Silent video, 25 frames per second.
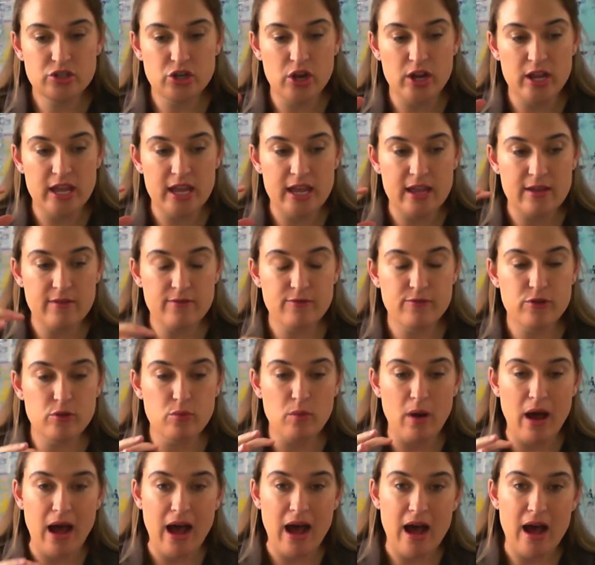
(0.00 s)
So if
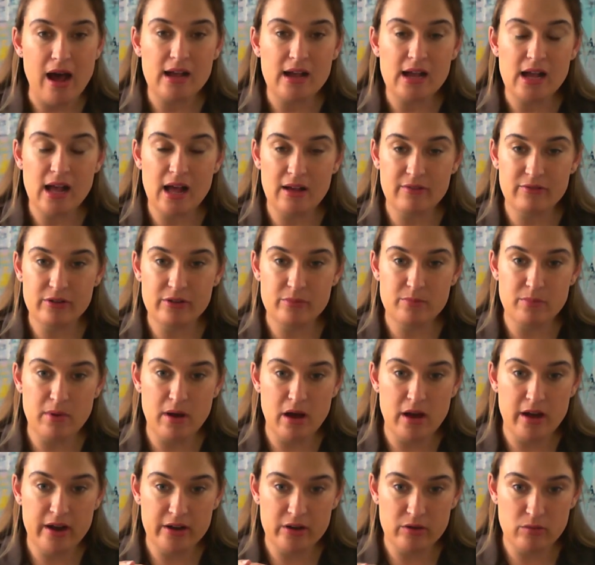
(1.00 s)
you are covered
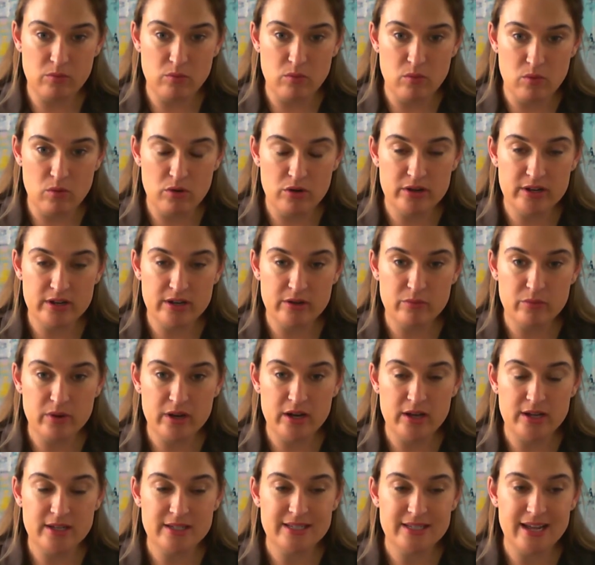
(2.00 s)
by an award, and
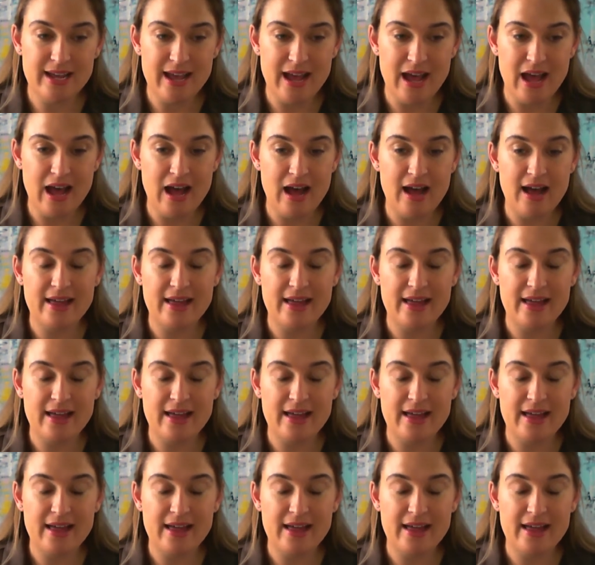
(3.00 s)
when I say